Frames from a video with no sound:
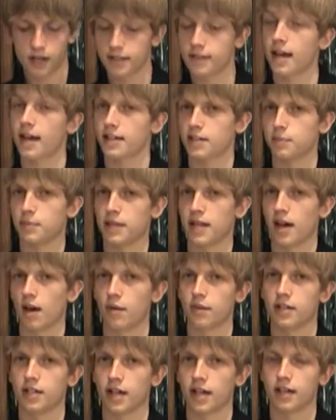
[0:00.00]
Not to be
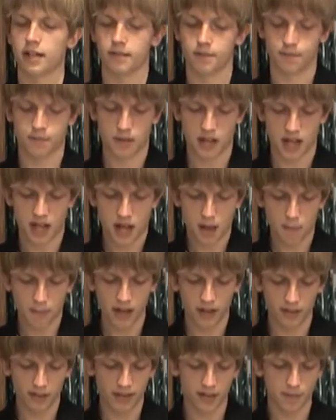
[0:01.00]
outdone,
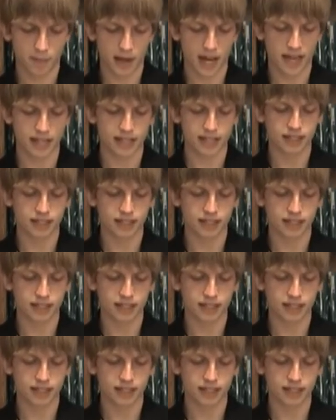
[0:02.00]
Pelham had